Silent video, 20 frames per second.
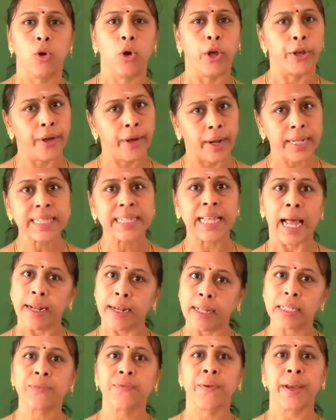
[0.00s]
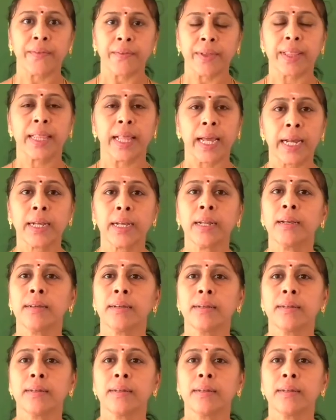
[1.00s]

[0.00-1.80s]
Are you all satisfied with that?